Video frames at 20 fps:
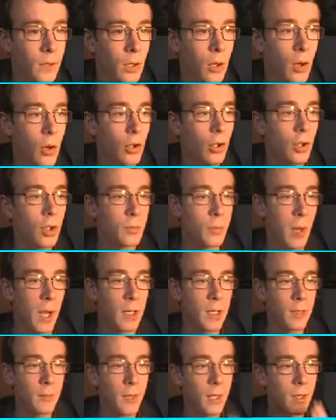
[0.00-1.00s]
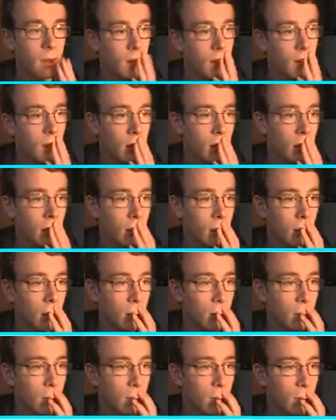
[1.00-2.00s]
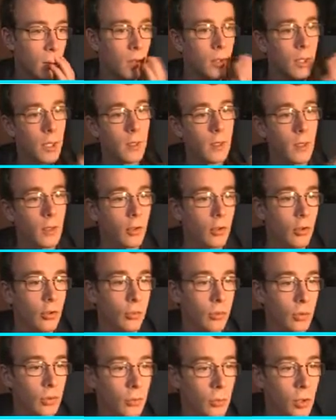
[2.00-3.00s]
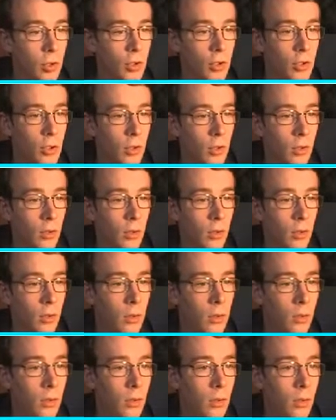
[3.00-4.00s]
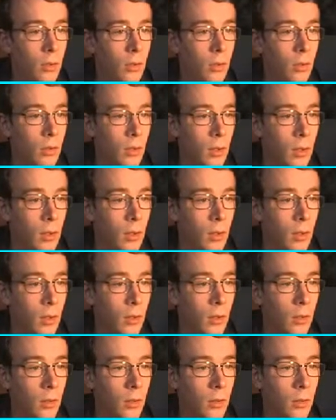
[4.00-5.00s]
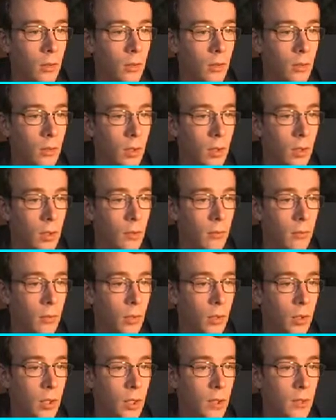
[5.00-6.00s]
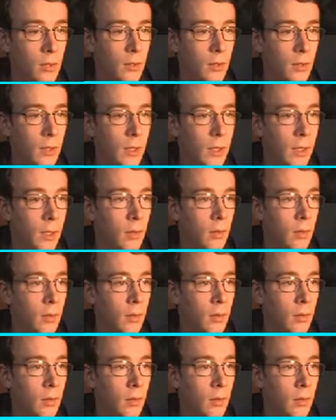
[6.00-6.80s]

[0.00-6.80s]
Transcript: Oh, no, he's binded me? Okay, that didn't do too much. There you go. Right, Monkey used Leer.